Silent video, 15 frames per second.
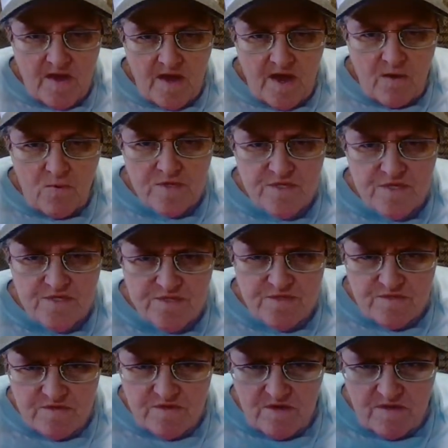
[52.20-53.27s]
And what does,
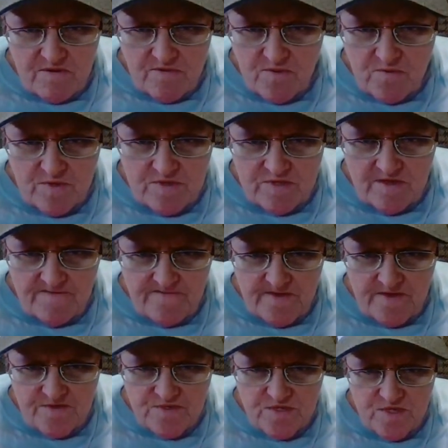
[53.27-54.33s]
I don't know what that
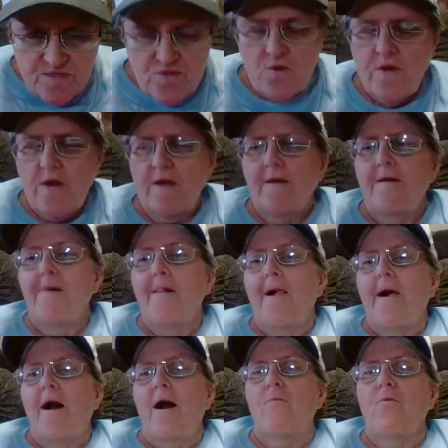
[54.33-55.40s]
thing says. Okay.
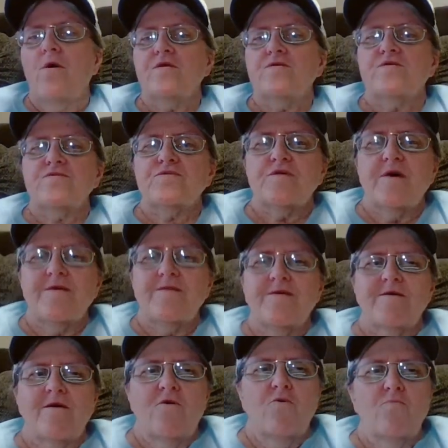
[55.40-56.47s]
And what does letting
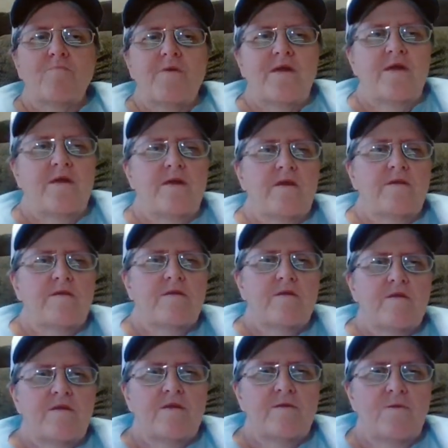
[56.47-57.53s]
go mean,
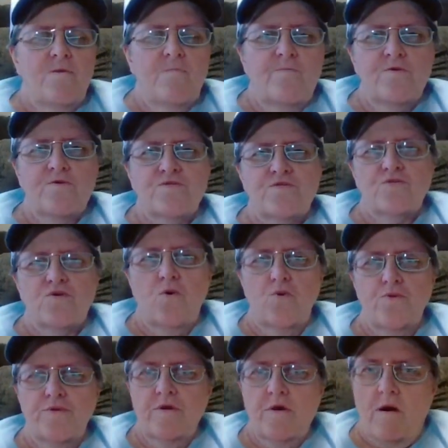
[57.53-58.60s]
you know, versus
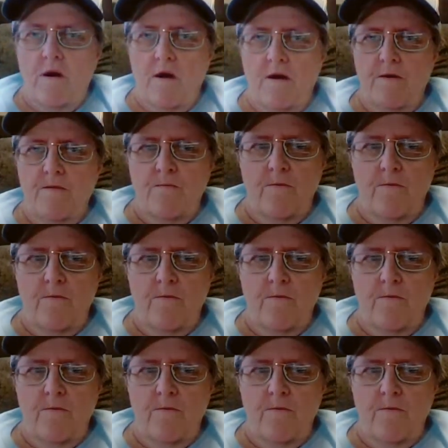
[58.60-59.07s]
holding on?